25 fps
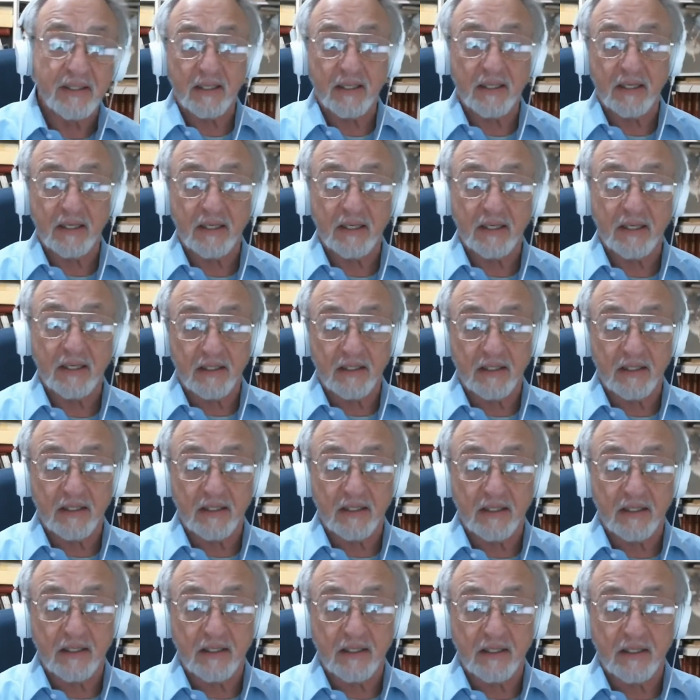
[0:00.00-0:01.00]

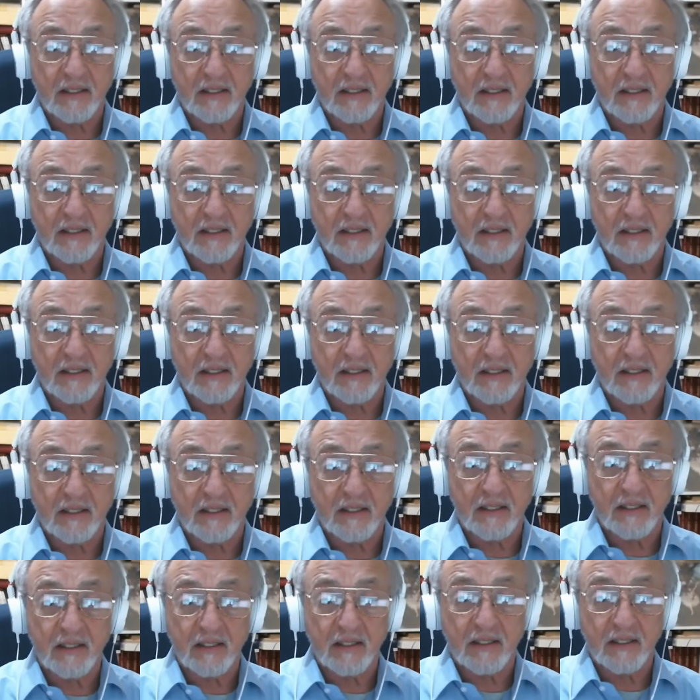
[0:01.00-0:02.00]
on dialogue
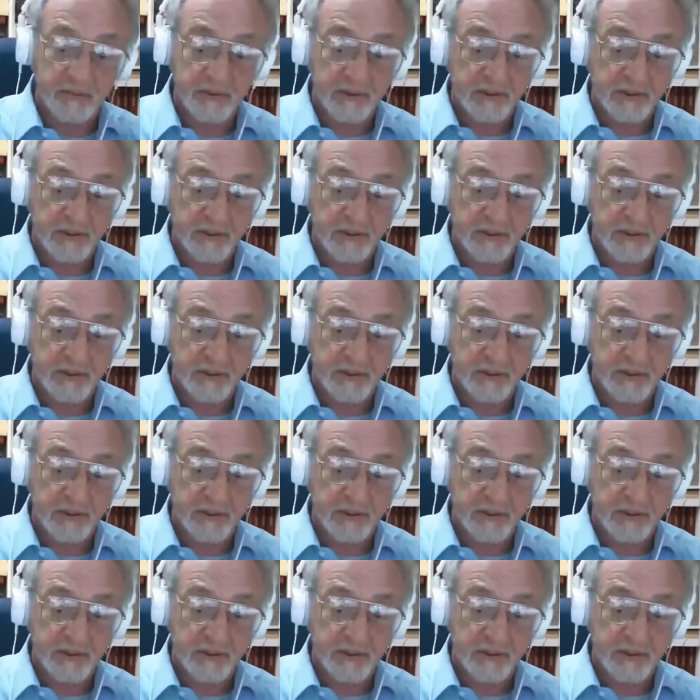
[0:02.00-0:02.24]
between